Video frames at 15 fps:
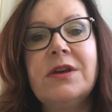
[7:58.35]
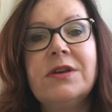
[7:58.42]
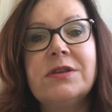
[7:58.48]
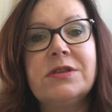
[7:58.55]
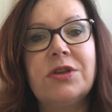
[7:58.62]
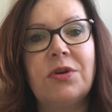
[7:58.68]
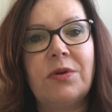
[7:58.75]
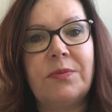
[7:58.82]

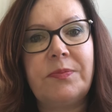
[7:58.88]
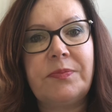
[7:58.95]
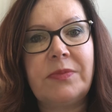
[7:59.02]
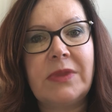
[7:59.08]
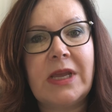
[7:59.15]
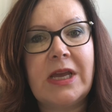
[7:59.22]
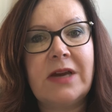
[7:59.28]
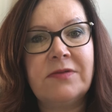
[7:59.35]
So,
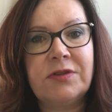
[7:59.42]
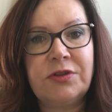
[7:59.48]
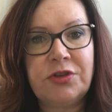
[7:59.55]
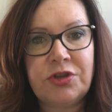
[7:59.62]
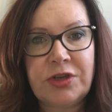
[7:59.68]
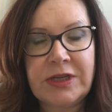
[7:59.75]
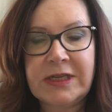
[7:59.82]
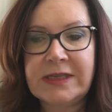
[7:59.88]

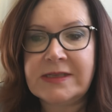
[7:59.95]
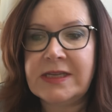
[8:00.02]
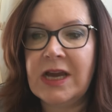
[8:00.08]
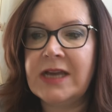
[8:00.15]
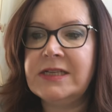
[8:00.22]
evolution is the